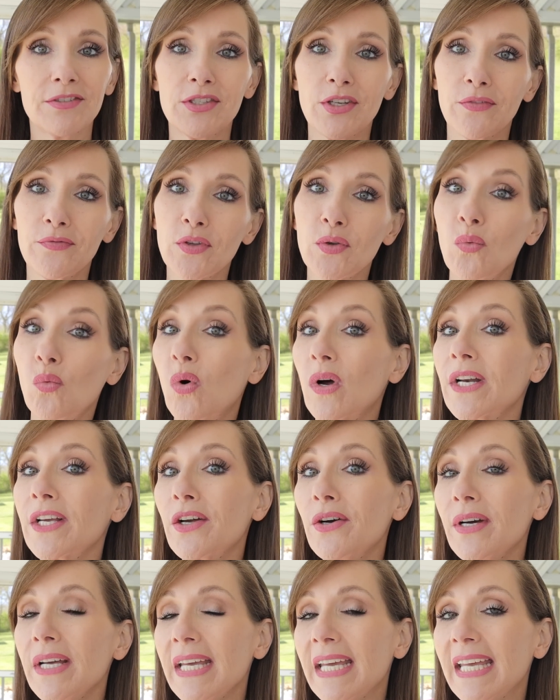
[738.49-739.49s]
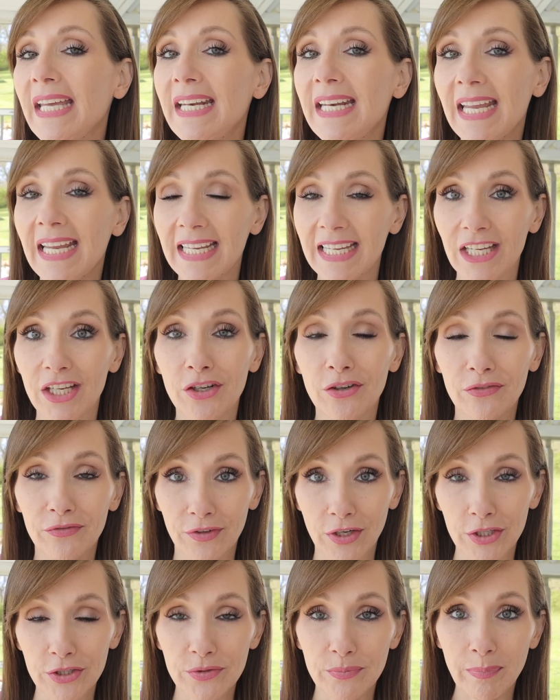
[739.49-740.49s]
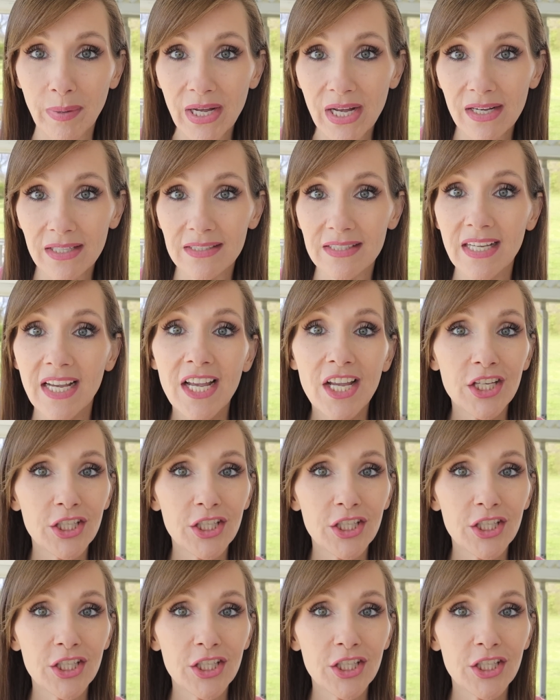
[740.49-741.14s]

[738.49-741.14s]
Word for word: So if you want to go ahead and get your first box,